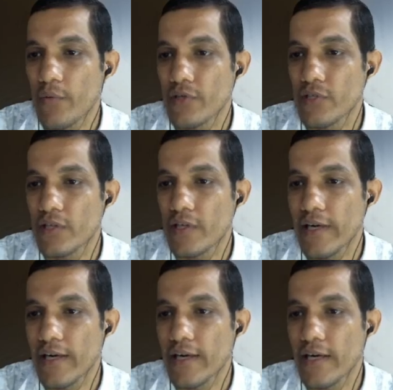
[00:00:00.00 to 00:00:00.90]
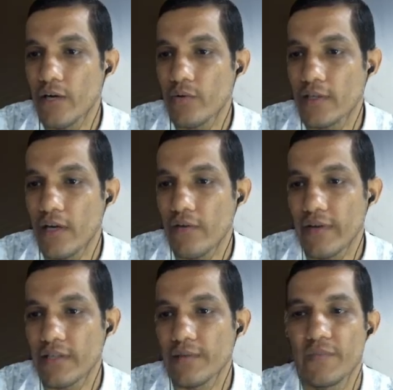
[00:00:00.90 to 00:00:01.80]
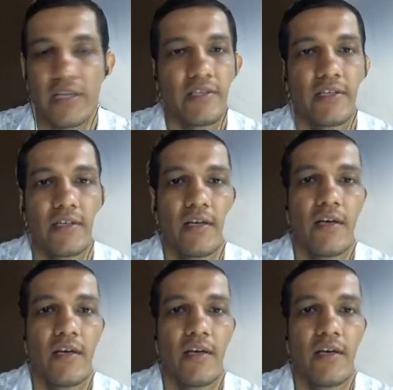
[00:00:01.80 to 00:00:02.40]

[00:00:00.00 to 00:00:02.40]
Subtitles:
which is created near to the surface. That's it.